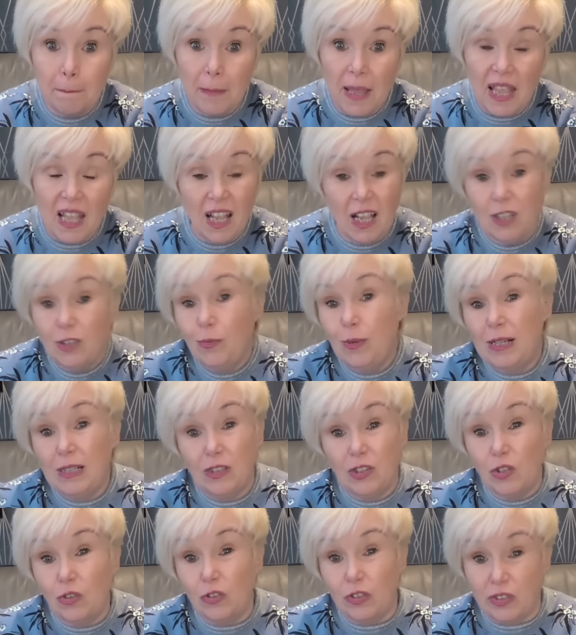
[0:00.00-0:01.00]
As well as
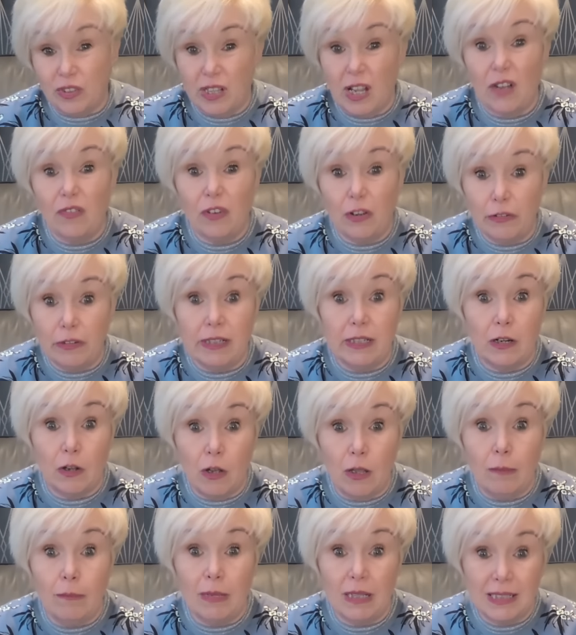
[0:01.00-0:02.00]
others that I've already got in
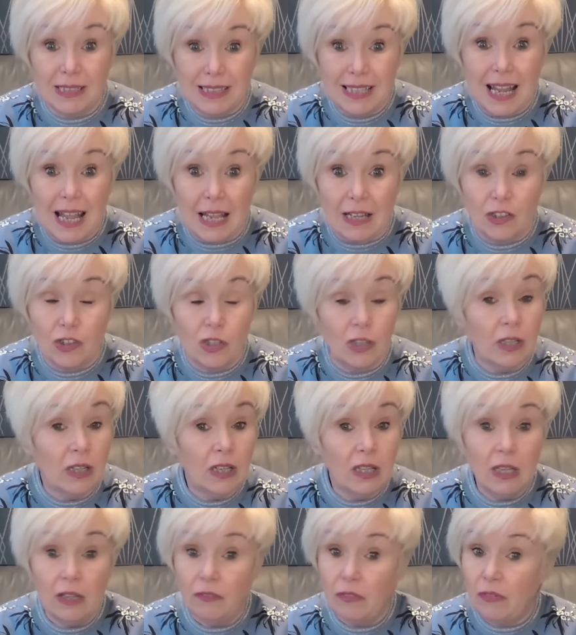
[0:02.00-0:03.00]
my stash.
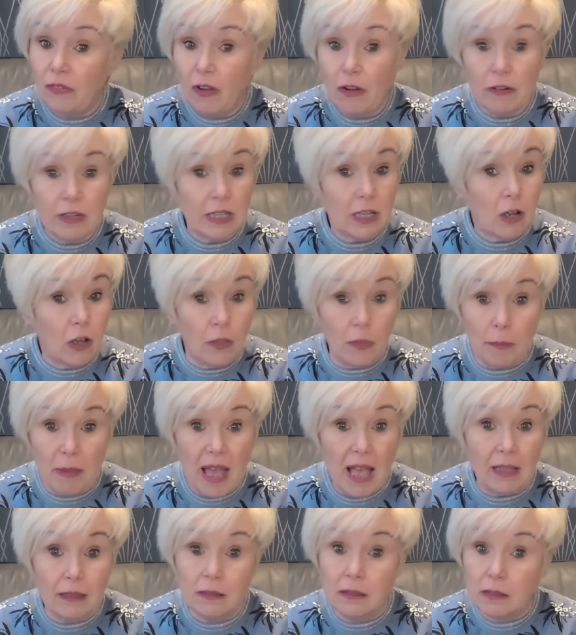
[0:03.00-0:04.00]
I've already got the
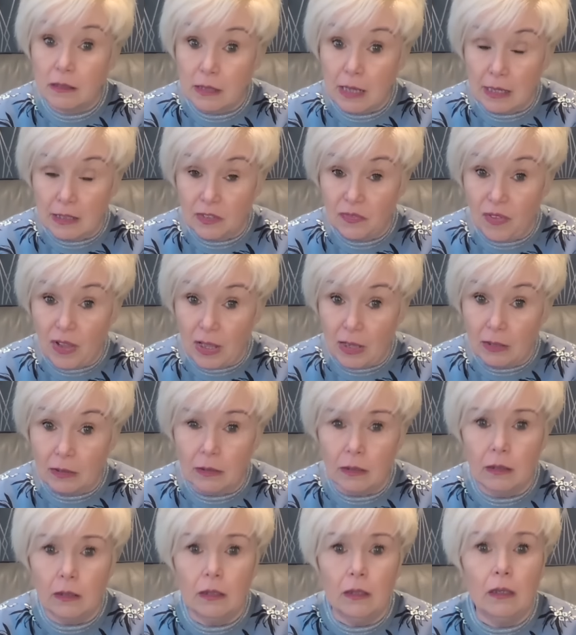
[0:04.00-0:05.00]
patterns, that's fine.
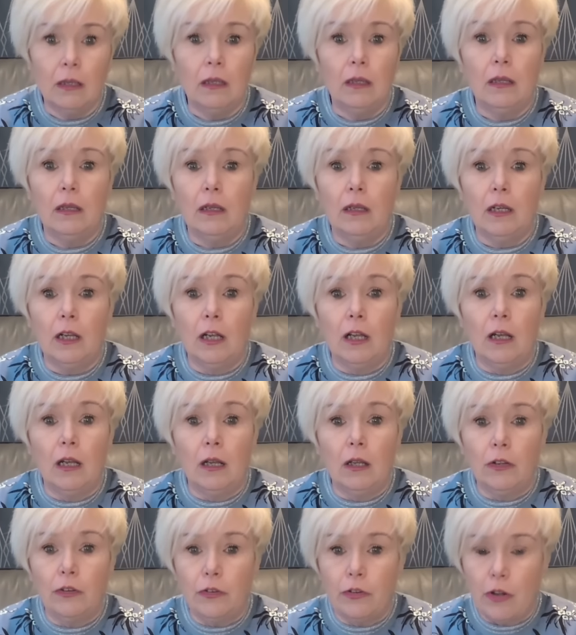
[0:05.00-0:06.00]

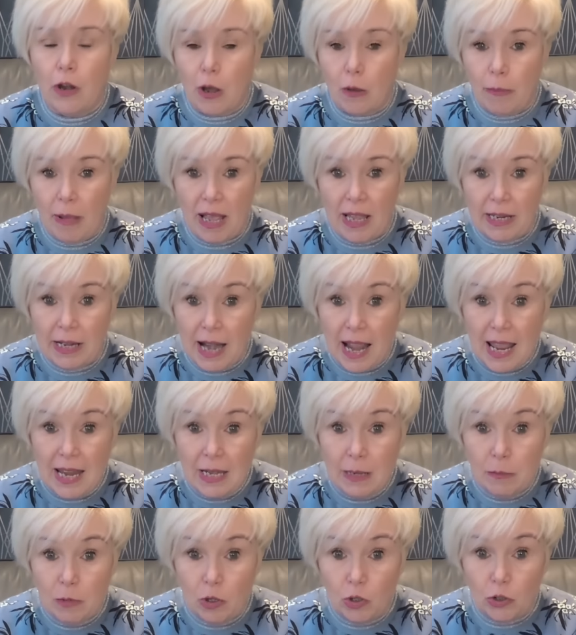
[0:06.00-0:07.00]
Not buying any
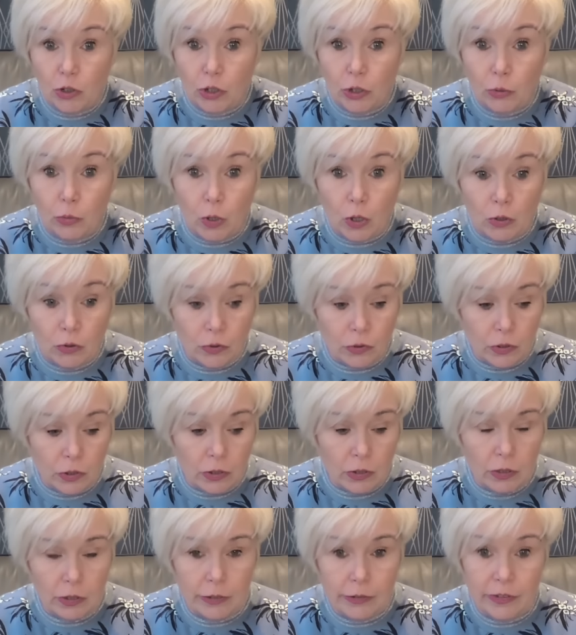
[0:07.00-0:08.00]
more new ones
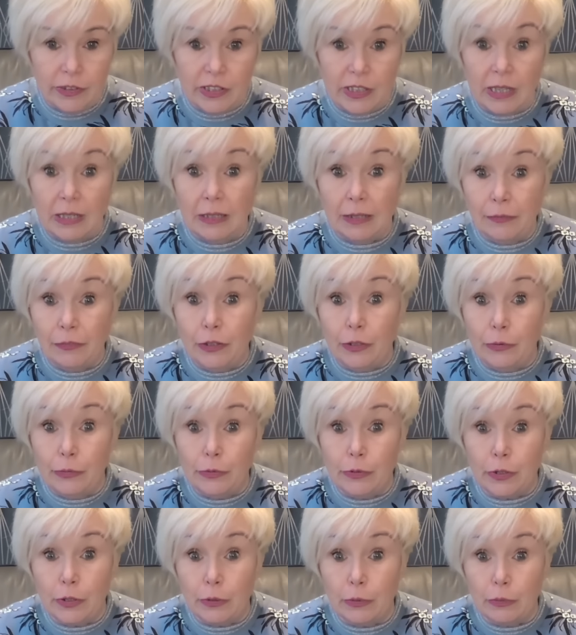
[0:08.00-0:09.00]
until I've used
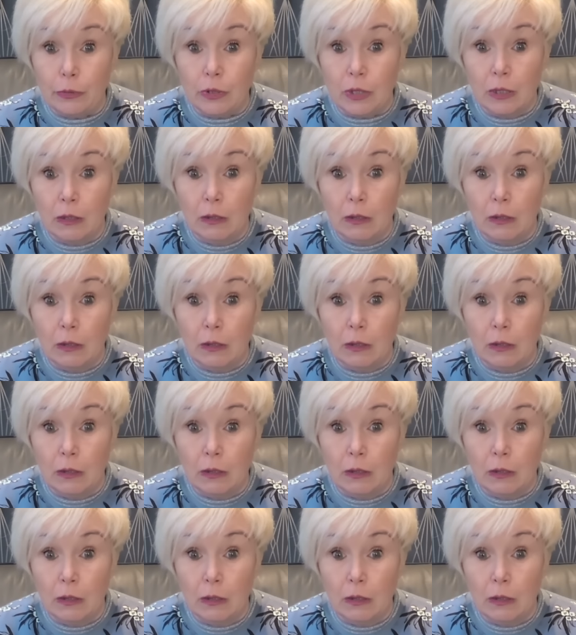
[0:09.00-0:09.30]
those.